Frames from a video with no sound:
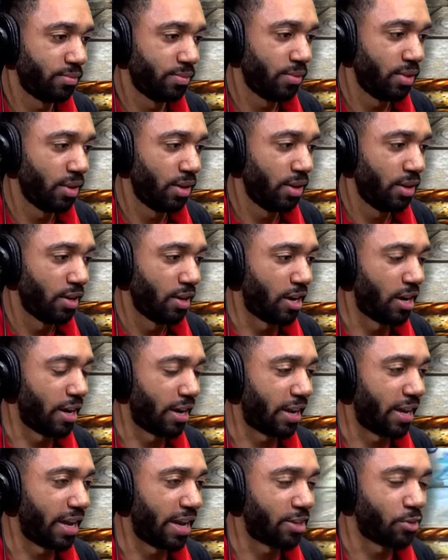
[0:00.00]
All
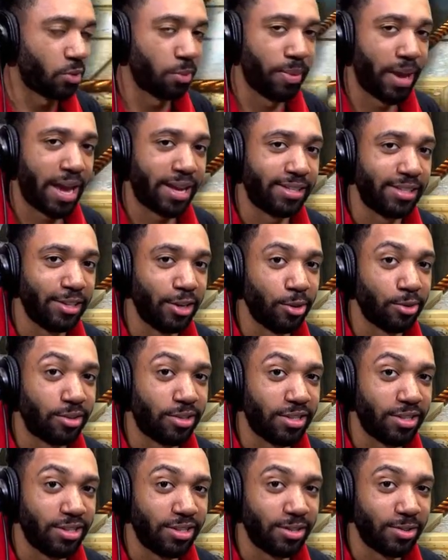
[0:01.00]
right, guys, we're back to
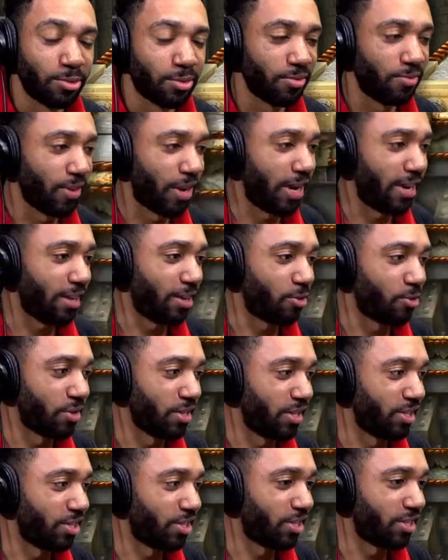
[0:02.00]
Yoshi. We're fighting
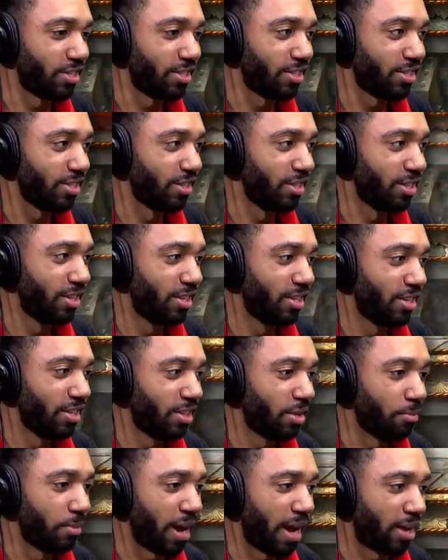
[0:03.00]
Greninja.
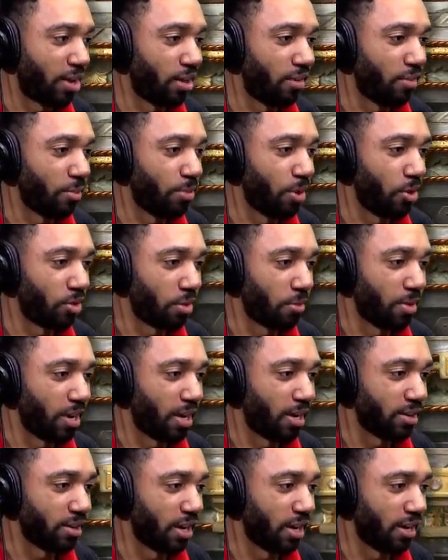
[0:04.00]
The battle of the
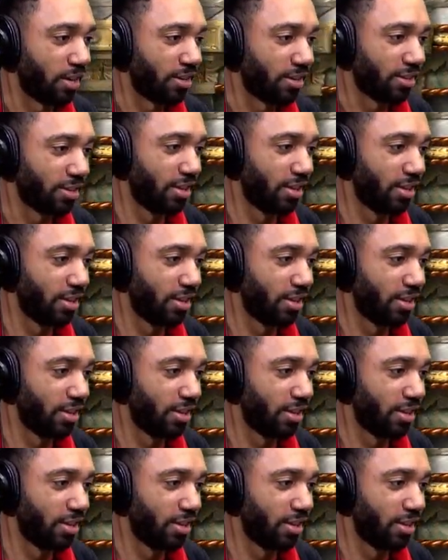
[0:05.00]
Pokemon, huh?